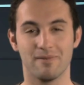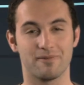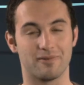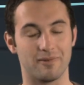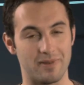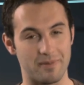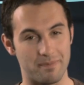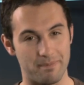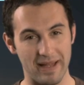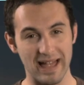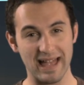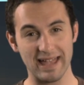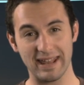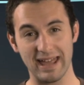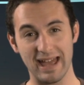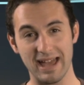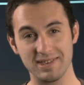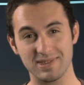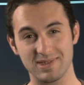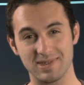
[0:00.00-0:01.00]
from the
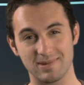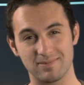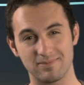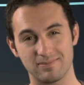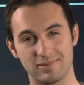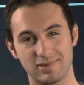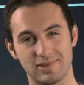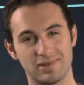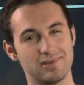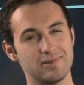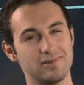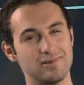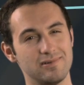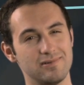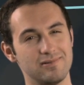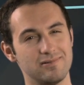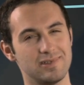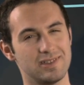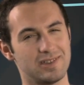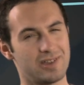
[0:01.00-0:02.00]
badass
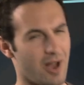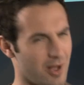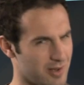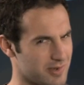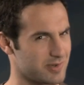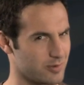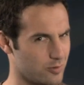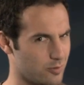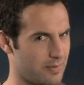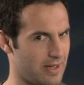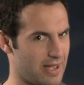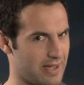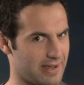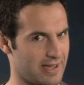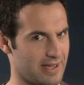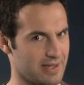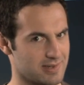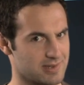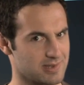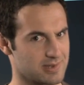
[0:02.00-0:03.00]
to the not so
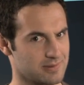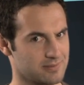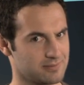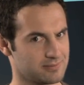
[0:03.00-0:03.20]
badass.